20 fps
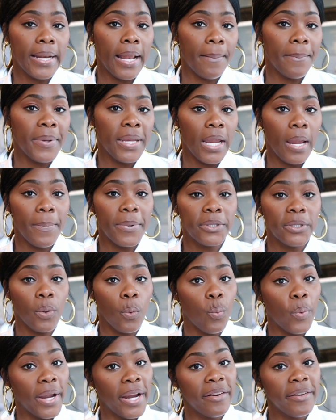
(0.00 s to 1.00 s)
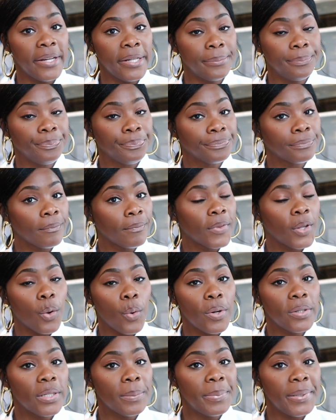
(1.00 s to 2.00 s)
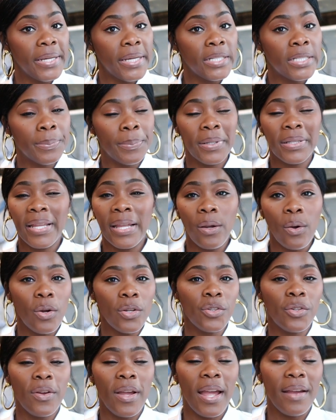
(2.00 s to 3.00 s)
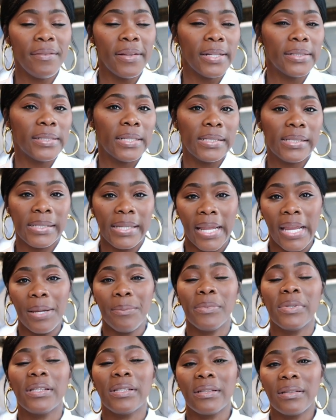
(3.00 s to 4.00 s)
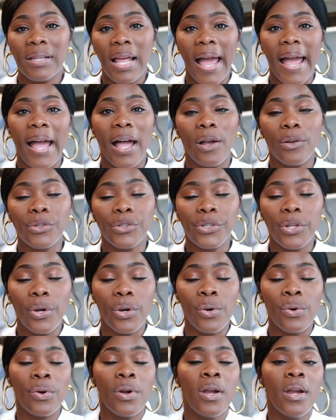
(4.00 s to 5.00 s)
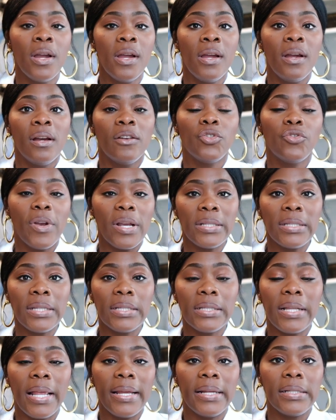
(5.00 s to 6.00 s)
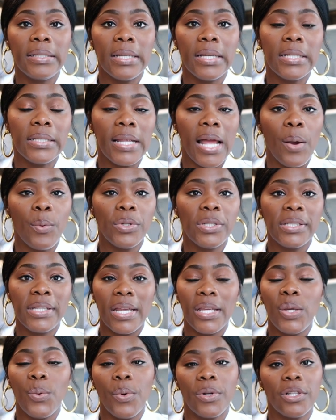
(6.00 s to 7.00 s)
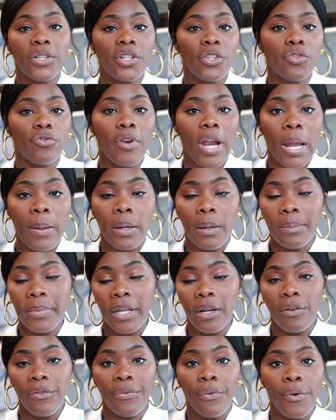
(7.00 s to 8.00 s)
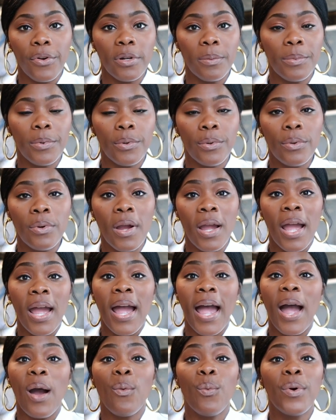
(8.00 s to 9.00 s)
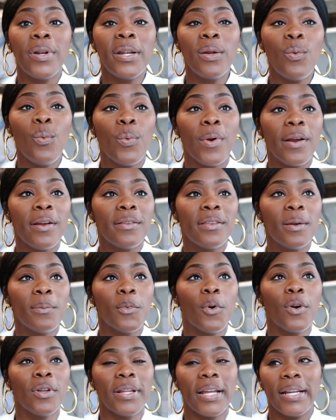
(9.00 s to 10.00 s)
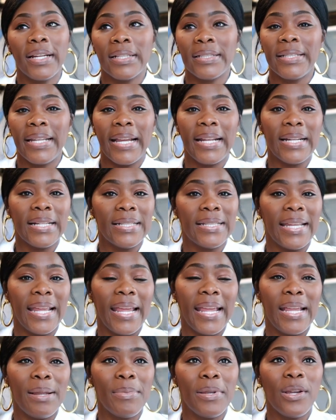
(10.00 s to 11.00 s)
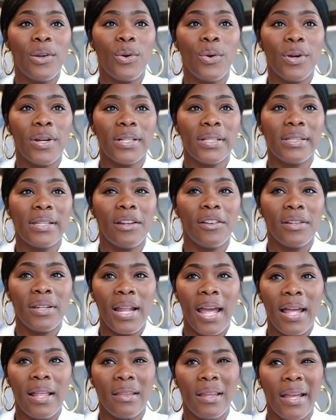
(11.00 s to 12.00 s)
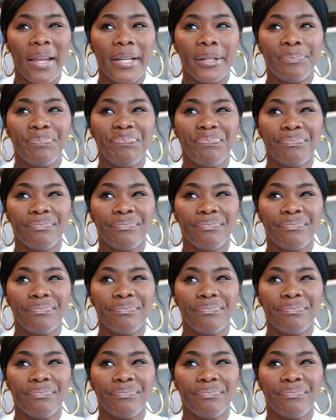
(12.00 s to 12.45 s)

not be able to wear it on the beach, but they also have like the same style. So dresses like this, I would say you want to just grab up. They're affordable. I wouldn't wear them on like a day to day because they're not like